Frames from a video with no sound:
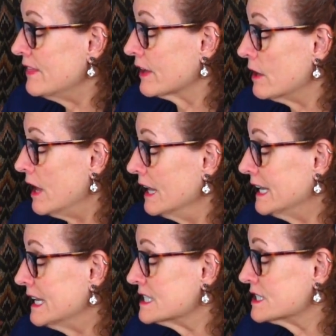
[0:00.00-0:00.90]
the
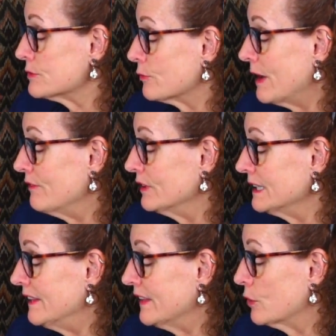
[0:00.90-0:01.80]
colonists reveled
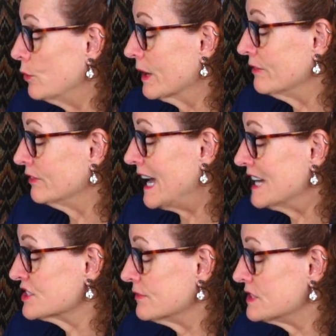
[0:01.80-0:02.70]
in the quick
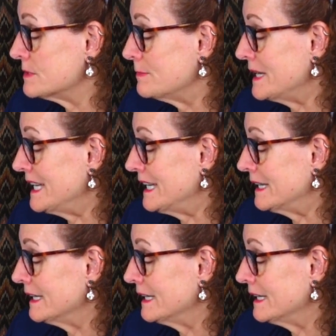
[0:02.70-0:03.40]
flash of speed.